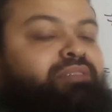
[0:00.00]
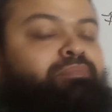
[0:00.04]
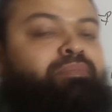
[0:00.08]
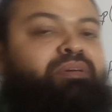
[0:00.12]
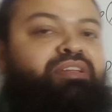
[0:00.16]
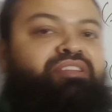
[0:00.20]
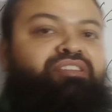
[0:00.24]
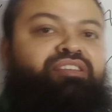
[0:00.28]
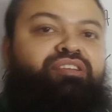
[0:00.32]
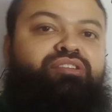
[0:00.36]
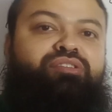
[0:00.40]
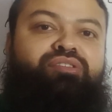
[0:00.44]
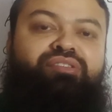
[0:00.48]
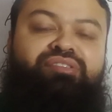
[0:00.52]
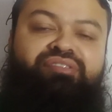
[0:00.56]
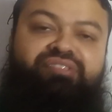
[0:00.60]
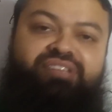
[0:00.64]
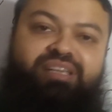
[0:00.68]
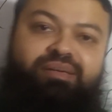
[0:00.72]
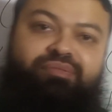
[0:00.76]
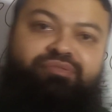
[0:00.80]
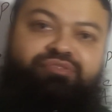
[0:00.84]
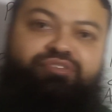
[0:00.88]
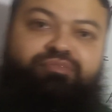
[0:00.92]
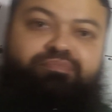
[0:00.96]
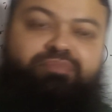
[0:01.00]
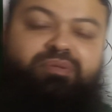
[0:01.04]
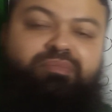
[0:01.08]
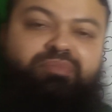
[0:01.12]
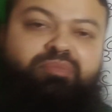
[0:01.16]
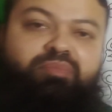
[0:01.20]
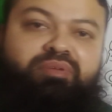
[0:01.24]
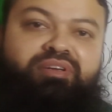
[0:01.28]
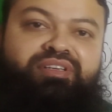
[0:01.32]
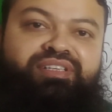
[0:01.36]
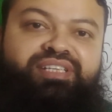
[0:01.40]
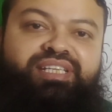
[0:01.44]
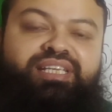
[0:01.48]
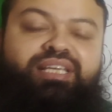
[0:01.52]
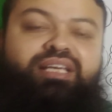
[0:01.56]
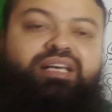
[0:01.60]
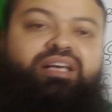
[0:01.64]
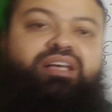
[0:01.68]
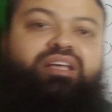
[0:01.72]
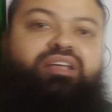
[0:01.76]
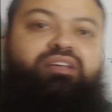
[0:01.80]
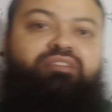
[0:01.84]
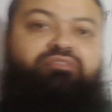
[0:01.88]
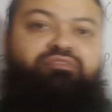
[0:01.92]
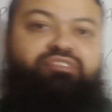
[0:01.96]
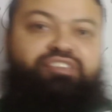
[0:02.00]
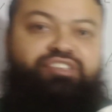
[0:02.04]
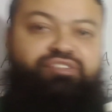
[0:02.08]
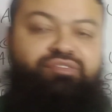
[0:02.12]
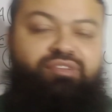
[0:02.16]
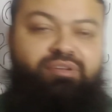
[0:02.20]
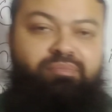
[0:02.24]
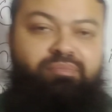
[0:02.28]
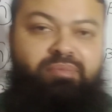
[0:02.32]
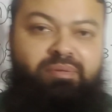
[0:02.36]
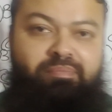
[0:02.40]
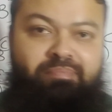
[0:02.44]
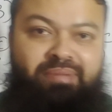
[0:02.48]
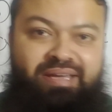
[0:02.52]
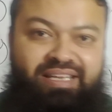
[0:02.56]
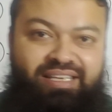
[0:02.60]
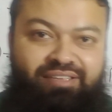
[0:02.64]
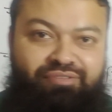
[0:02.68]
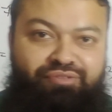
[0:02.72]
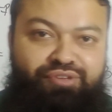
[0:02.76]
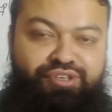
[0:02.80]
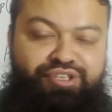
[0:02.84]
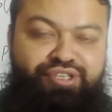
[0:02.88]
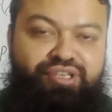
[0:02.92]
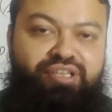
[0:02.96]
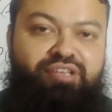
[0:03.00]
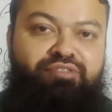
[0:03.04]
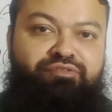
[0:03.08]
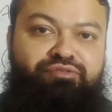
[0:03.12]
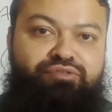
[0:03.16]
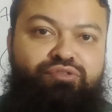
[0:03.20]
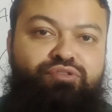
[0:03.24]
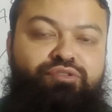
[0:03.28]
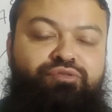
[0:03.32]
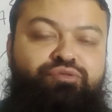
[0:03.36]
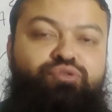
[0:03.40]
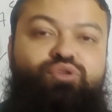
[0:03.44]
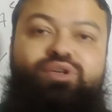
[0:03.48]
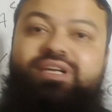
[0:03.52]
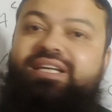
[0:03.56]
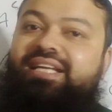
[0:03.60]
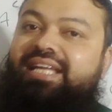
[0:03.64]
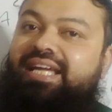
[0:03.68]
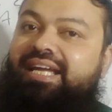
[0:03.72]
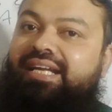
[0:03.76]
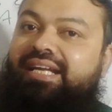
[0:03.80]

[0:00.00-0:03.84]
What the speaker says: the basic concepts of probability which will be beneficial, fruitful and